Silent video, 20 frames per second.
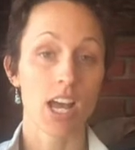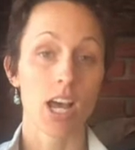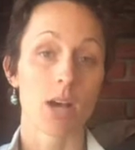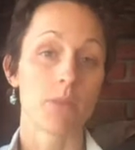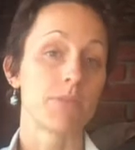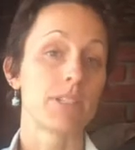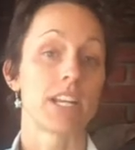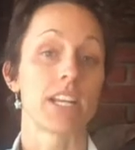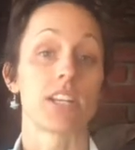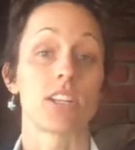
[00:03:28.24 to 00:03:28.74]

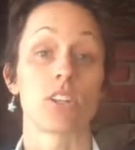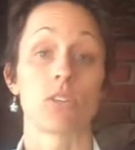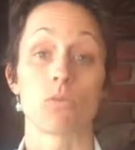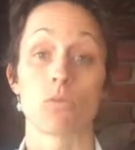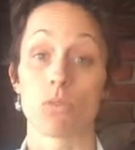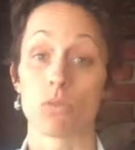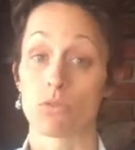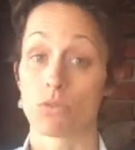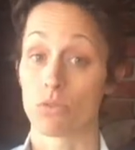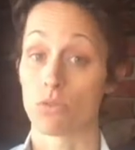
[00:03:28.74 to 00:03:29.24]
obtaining a
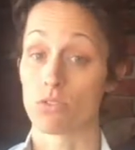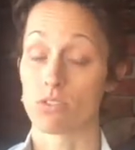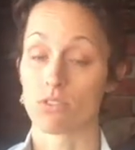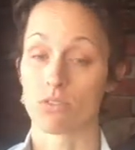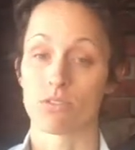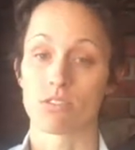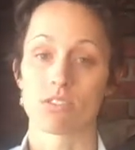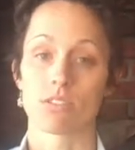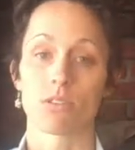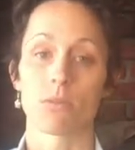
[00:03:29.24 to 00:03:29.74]
rose quartz
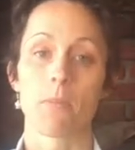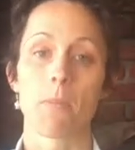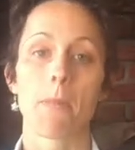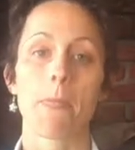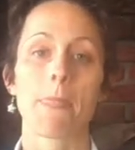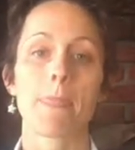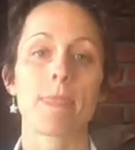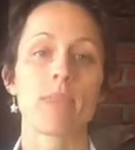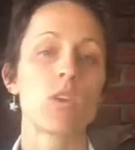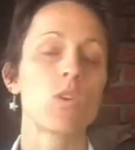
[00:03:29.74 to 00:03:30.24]
crystal.
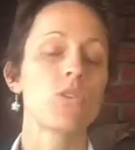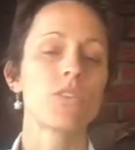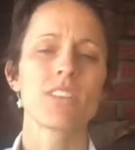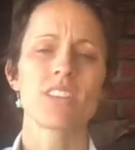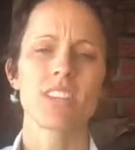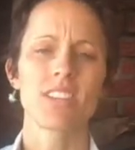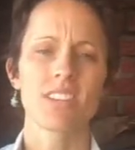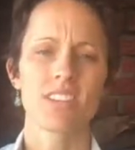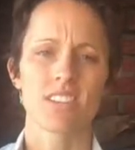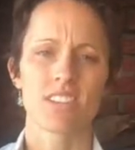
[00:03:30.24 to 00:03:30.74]
You
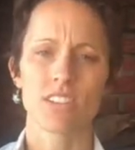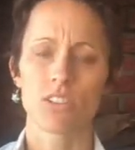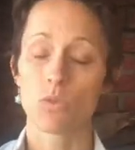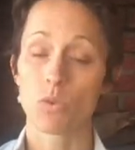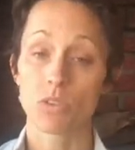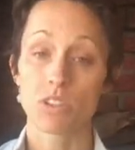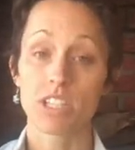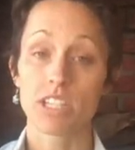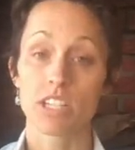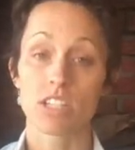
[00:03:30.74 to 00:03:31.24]

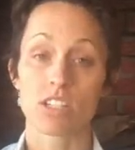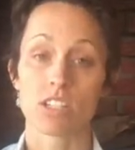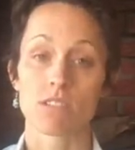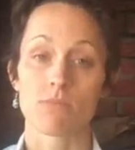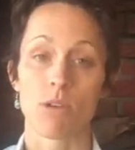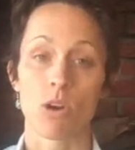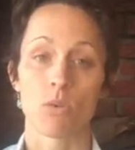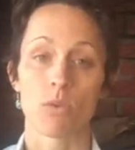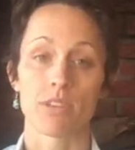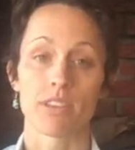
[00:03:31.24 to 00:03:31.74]
only need a
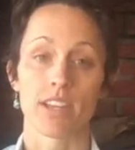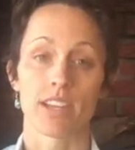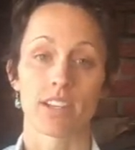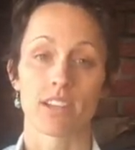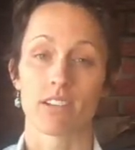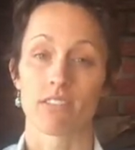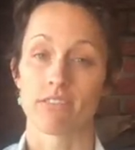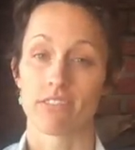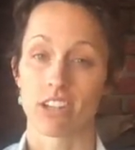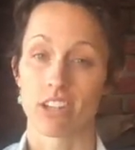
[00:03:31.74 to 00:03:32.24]
small one that
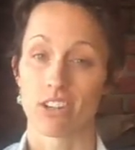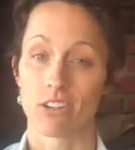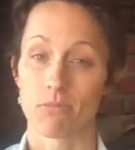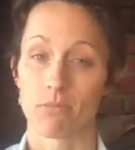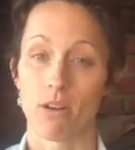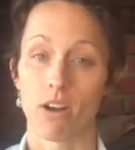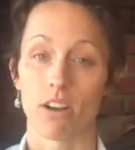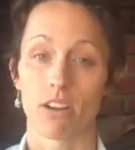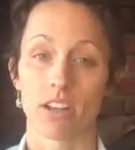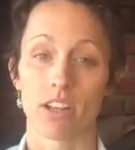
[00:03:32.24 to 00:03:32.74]
can fit in your
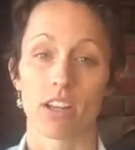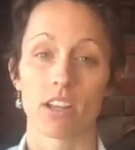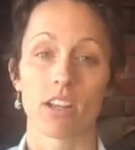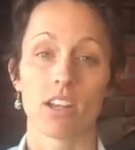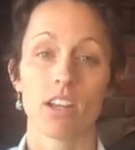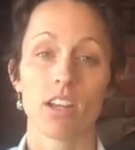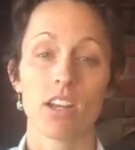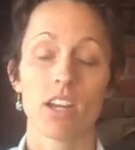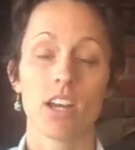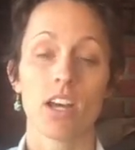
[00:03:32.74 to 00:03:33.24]
pocket.
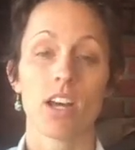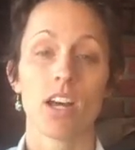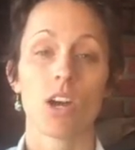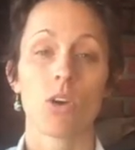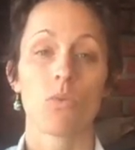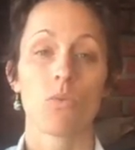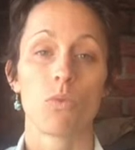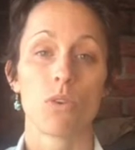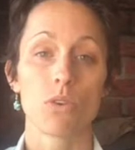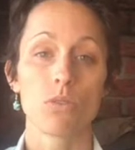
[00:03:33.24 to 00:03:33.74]

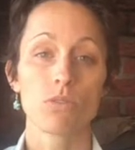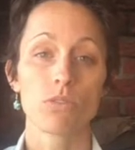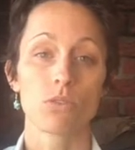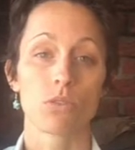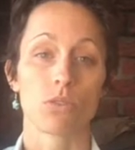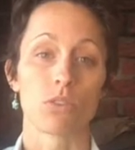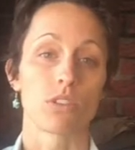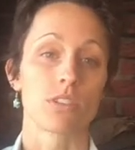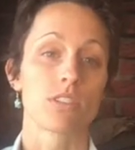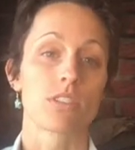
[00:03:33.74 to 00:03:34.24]
Rose
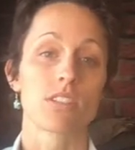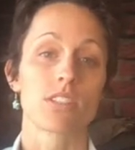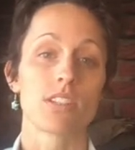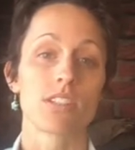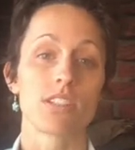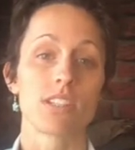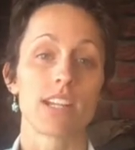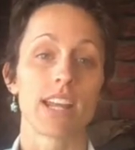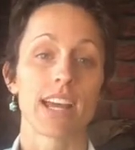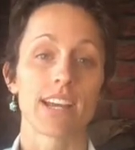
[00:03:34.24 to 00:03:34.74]
quartz is
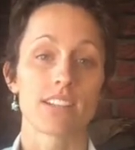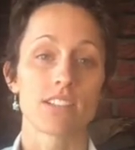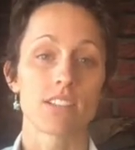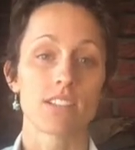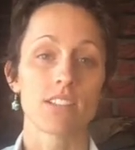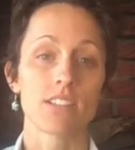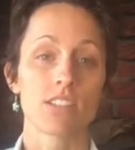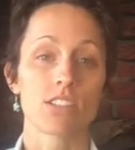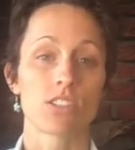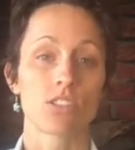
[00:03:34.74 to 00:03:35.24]
an
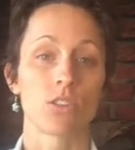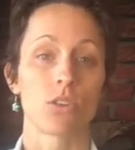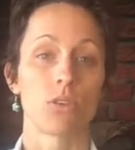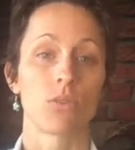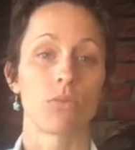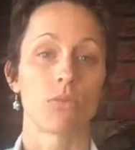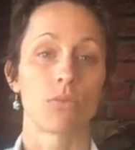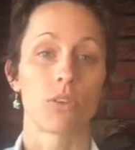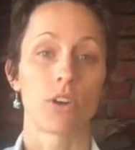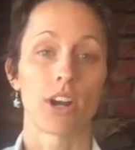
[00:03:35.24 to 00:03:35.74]
excellent stone
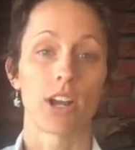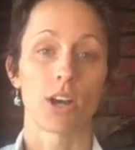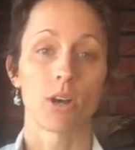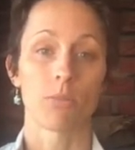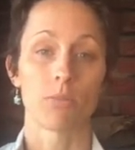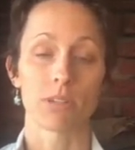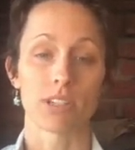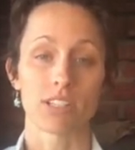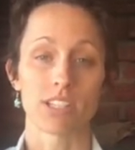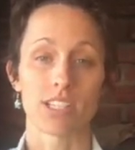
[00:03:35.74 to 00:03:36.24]
for
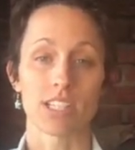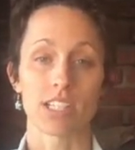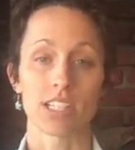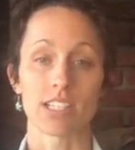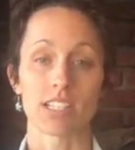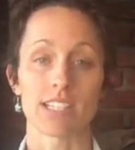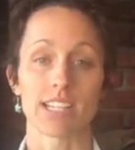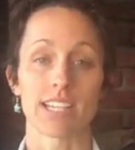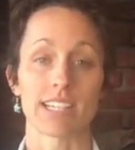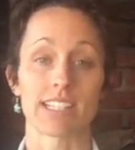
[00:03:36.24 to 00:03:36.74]
helping to
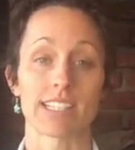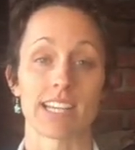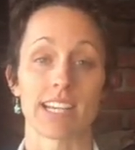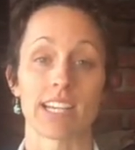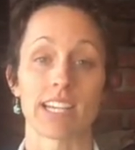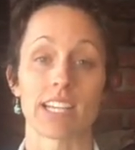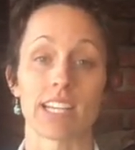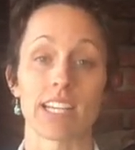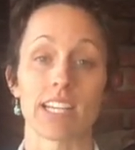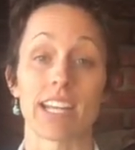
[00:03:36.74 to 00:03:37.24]
ease
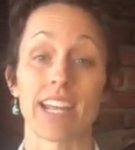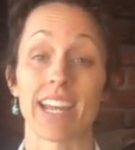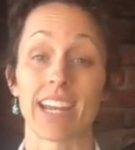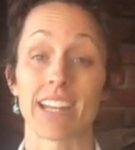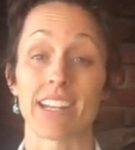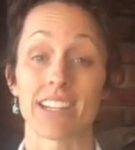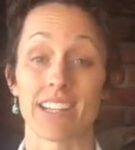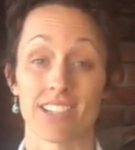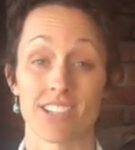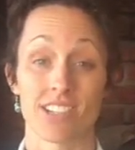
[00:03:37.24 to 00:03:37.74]
anxiety
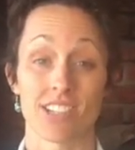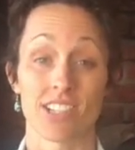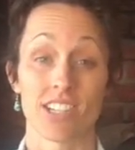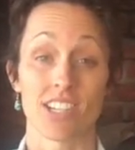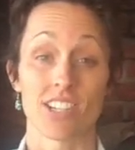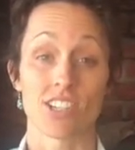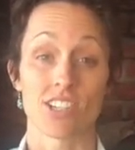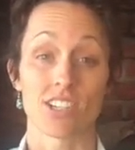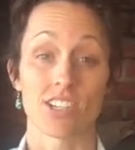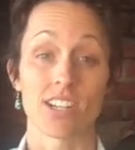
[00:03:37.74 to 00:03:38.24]
and
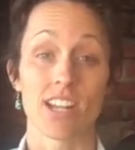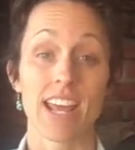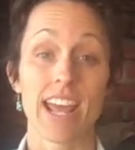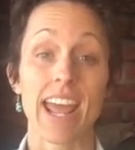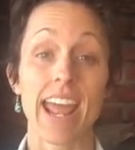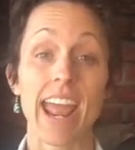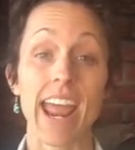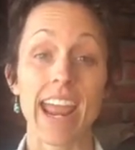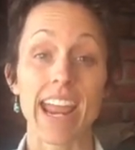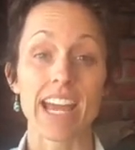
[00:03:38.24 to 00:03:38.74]
agitation,
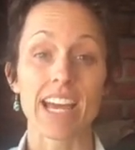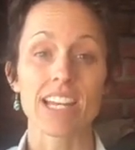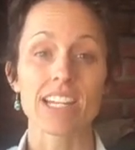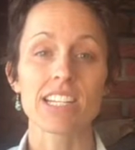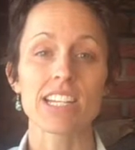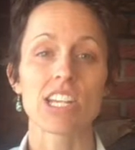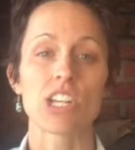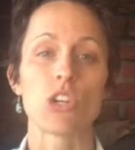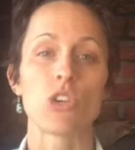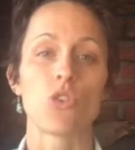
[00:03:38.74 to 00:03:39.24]
and
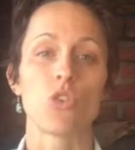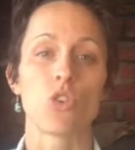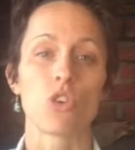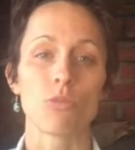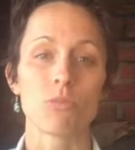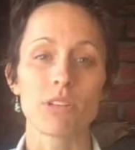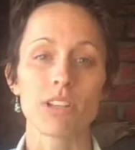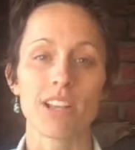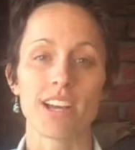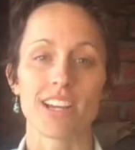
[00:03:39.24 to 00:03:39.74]
it
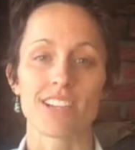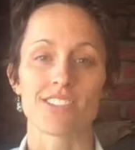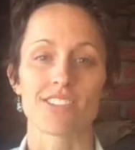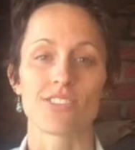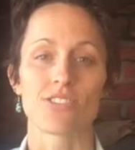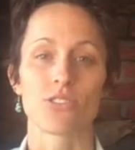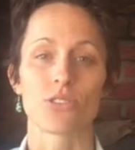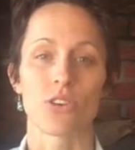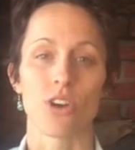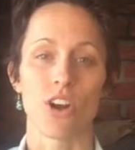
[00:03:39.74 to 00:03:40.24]
normalizes
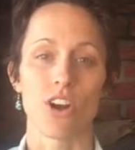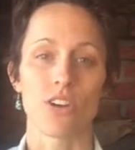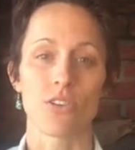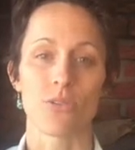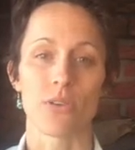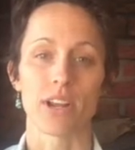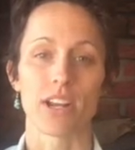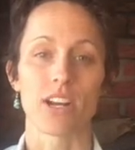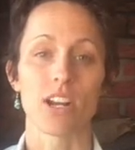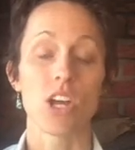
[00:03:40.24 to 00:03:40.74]
your heart
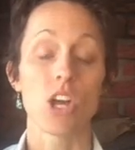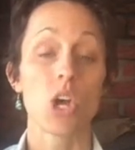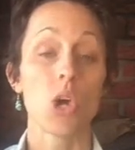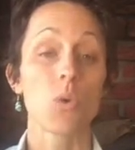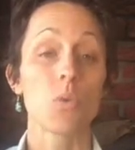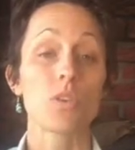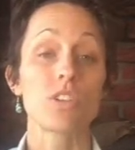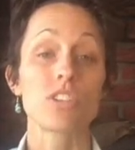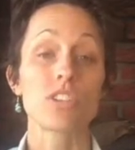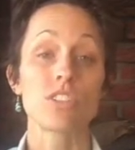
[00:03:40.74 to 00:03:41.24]
rate,
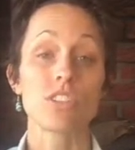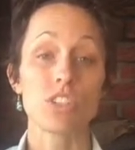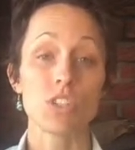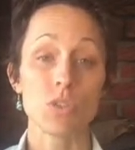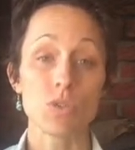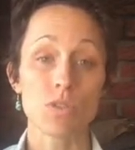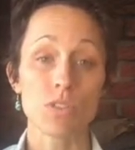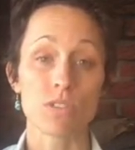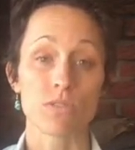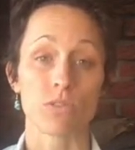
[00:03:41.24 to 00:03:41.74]
which is
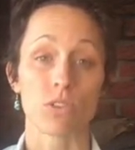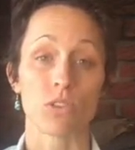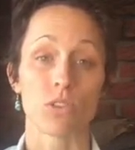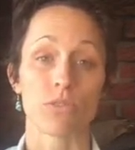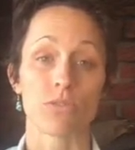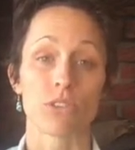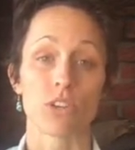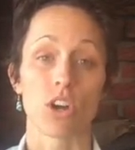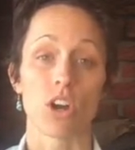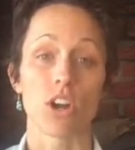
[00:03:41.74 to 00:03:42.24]
useful
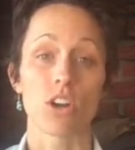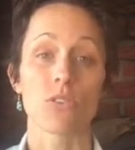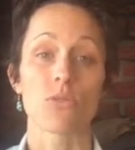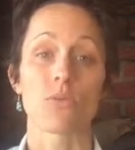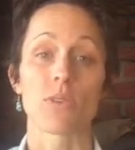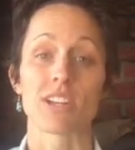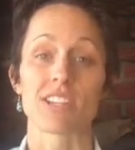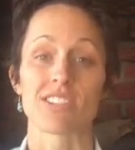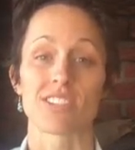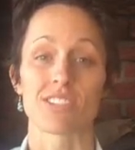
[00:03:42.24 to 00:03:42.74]
if your heart
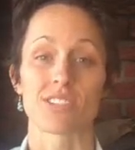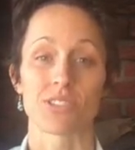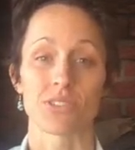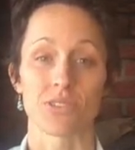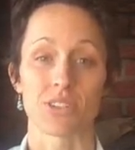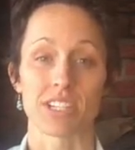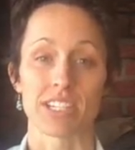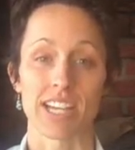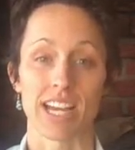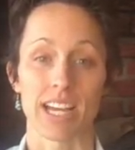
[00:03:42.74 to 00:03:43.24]
races
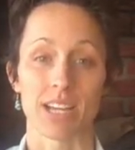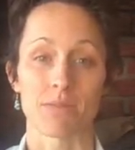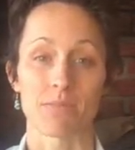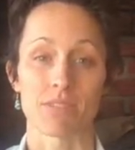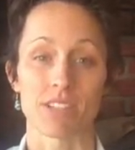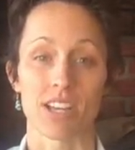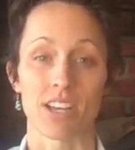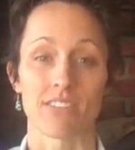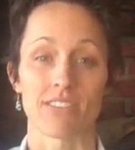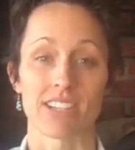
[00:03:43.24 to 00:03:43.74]
during times
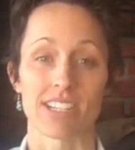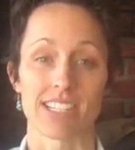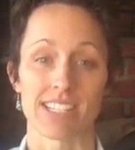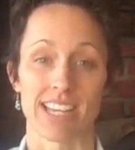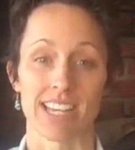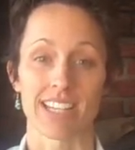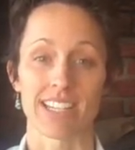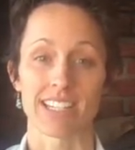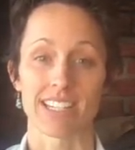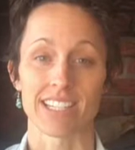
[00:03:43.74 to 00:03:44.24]
of
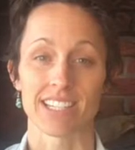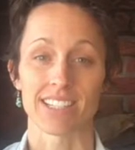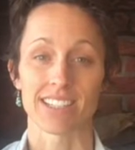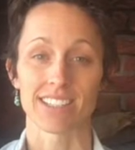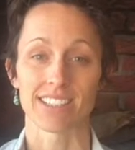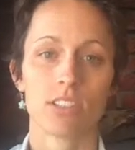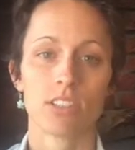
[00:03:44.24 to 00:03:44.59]
anxiety.